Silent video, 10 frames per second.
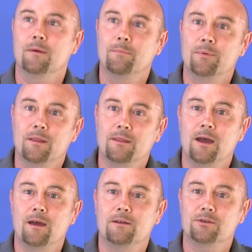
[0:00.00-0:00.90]
But
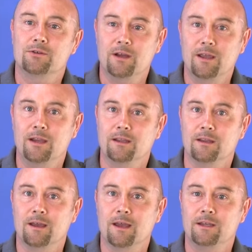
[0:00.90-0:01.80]
that
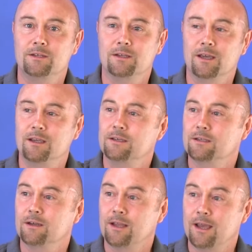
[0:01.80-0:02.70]
training, that
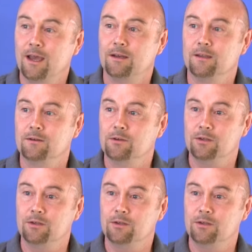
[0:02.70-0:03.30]
education I'd had in,